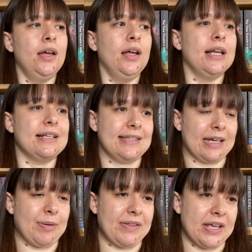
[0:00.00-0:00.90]
let's
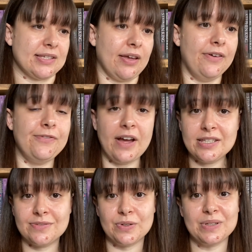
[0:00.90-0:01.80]
think about this.
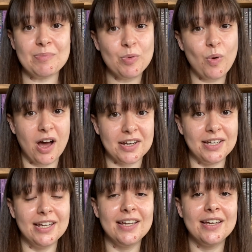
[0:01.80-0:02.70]
First of all, number
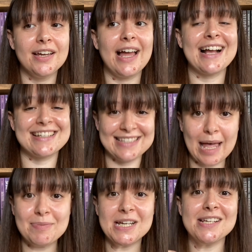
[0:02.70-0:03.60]
1,
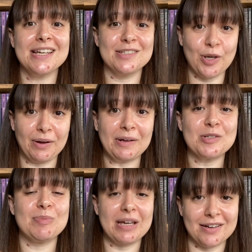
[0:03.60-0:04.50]
accept it is going
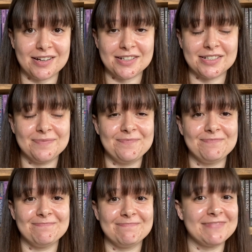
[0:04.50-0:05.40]
to be hard.
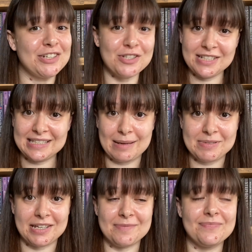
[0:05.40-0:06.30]
Just
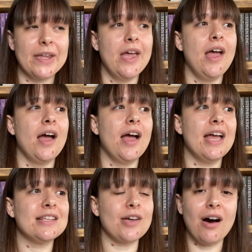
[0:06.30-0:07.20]
accept it.
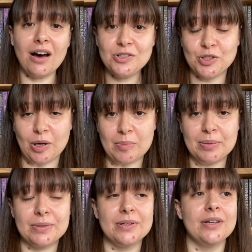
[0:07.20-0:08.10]
It's a hard job.
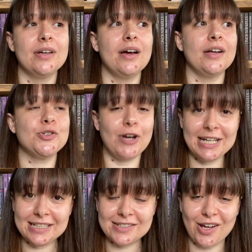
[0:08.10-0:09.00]

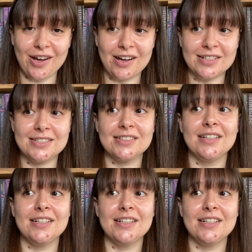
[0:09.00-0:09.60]
Training is hard.